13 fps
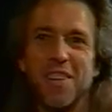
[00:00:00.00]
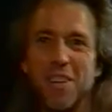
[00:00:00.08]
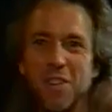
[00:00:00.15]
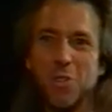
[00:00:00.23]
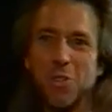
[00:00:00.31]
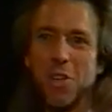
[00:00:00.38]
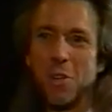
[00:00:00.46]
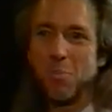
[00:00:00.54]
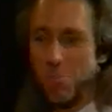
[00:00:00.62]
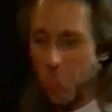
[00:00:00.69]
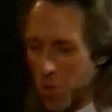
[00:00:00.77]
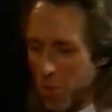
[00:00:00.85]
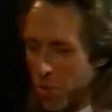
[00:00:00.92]
And you're saying
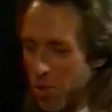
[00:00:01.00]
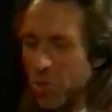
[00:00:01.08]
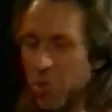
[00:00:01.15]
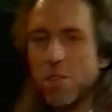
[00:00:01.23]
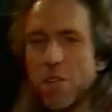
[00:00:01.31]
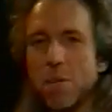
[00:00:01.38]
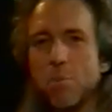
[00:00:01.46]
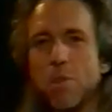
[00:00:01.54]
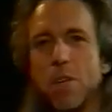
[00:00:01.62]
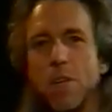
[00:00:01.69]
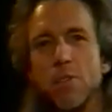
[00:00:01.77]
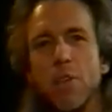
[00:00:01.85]
pretty much the same thing.